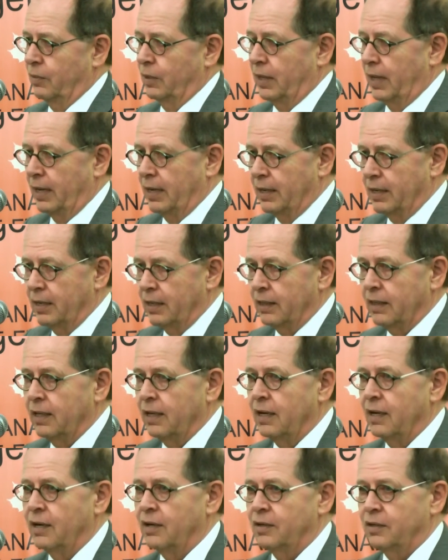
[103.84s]
Canada
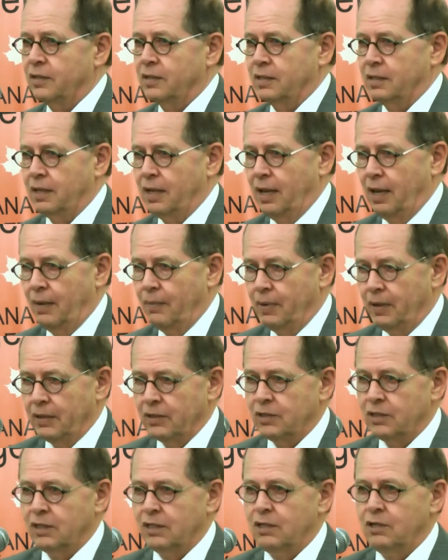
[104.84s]
cares
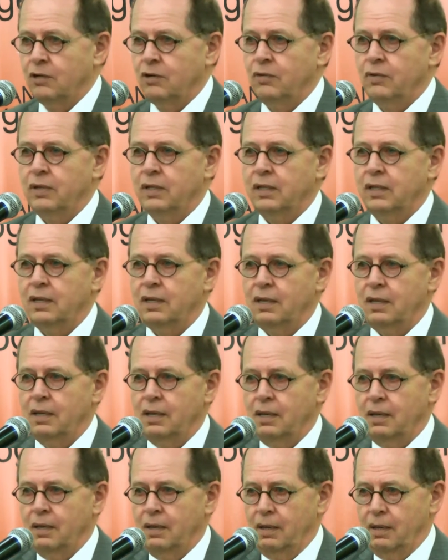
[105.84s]
about security
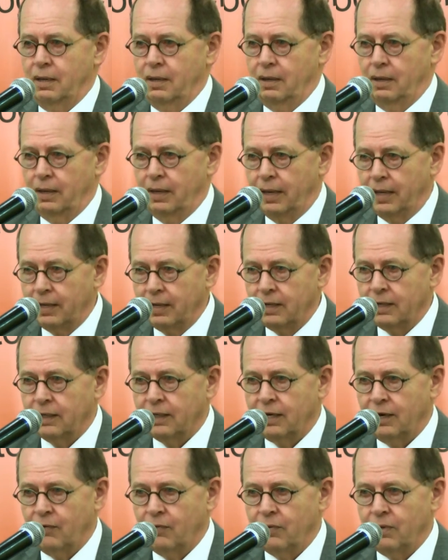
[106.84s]
in the
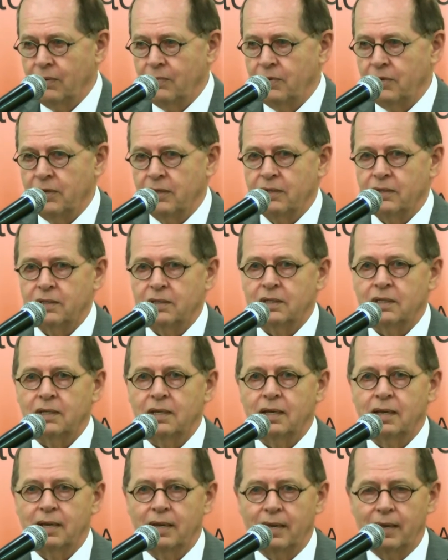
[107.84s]
Caribbean,
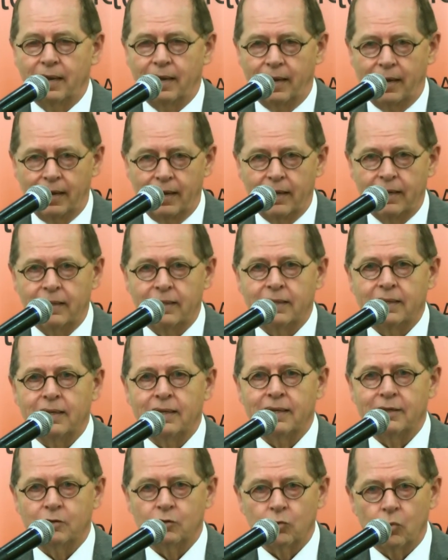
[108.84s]
and
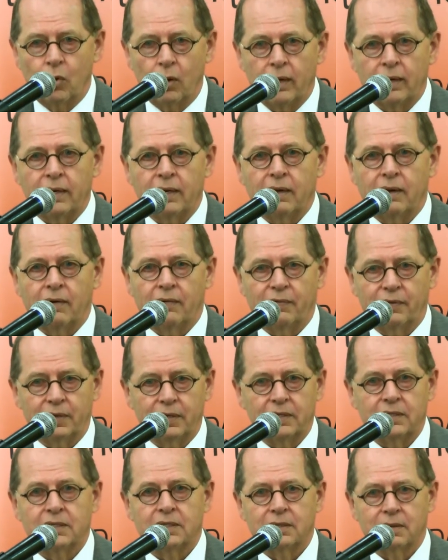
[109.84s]
it's one of
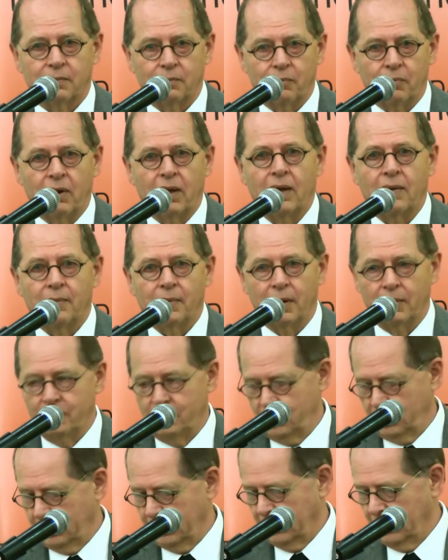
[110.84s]
its prime
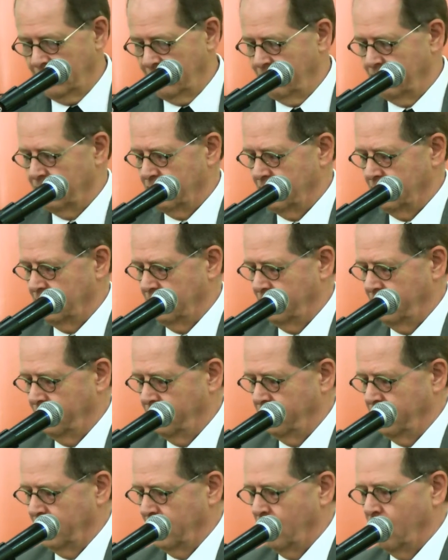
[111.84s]
objectives.
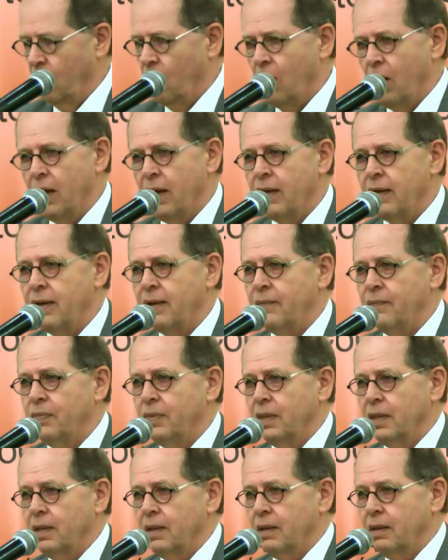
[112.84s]
Why?
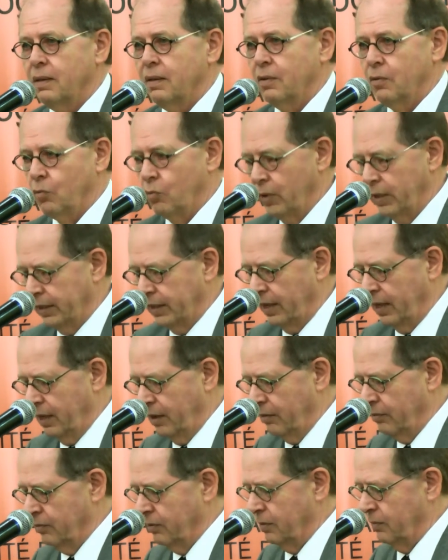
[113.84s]

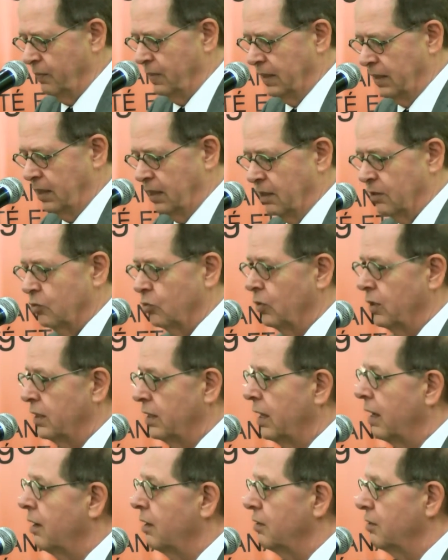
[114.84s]
Because
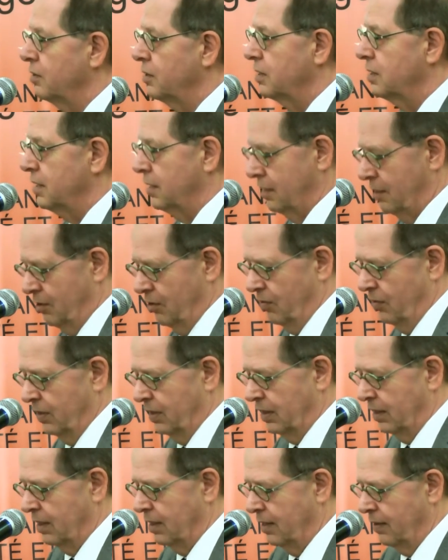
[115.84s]
without
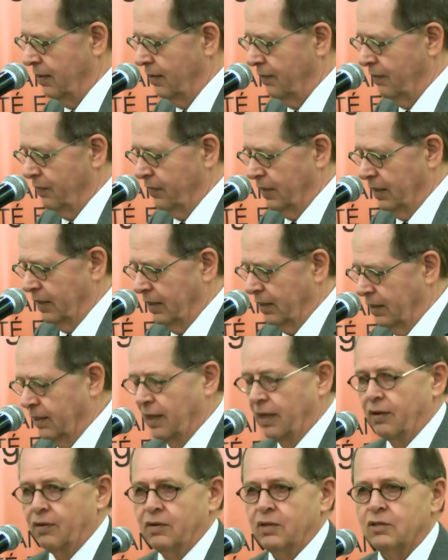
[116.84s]
security,
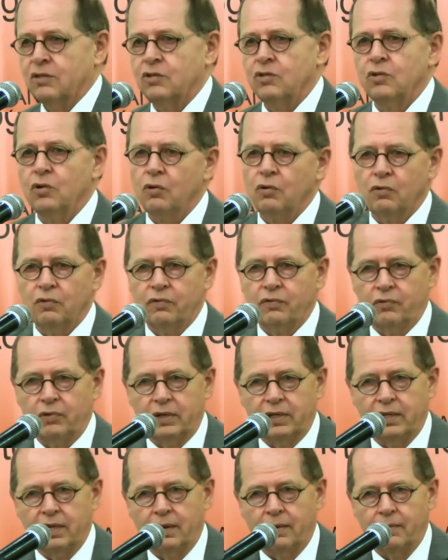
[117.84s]
there is no
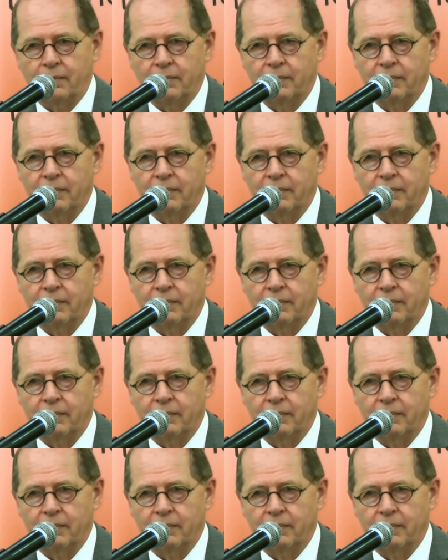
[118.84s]
freedom.